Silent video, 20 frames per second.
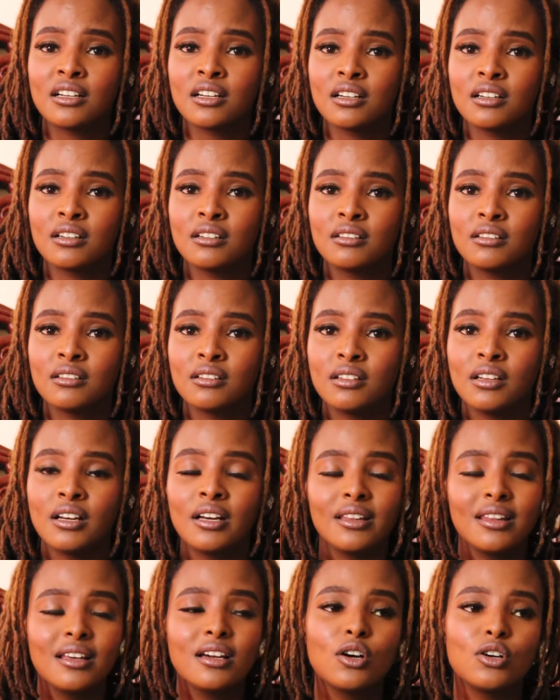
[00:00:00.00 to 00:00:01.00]

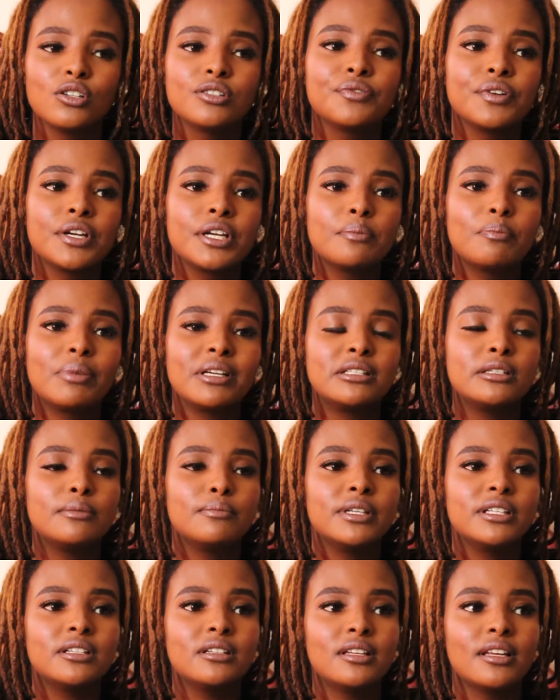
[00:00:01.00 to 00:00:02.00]
I think I was very
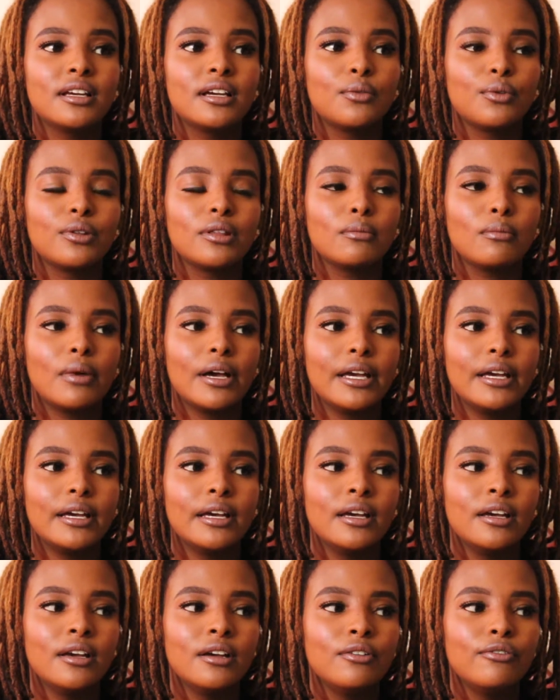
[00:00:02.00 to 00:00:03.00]
pessimistic with my
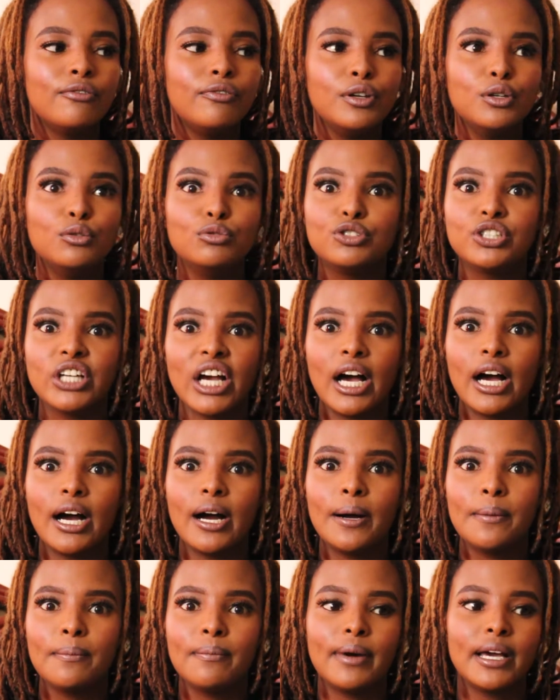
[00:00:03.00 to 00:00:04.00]

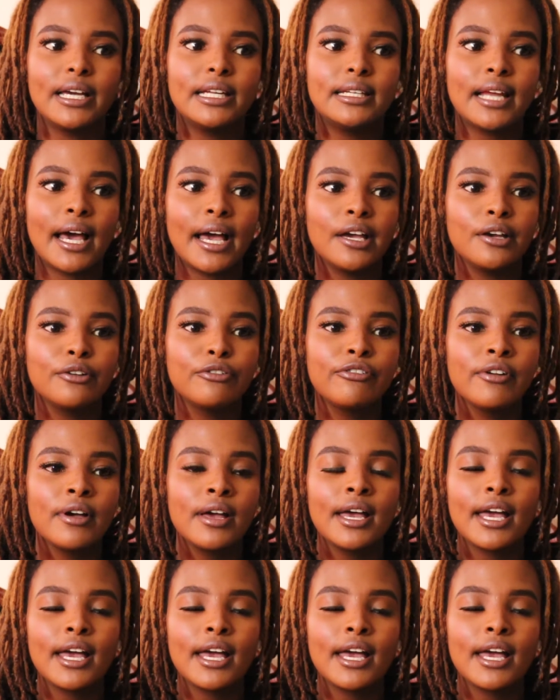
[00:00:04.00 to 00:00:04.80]
future, my life,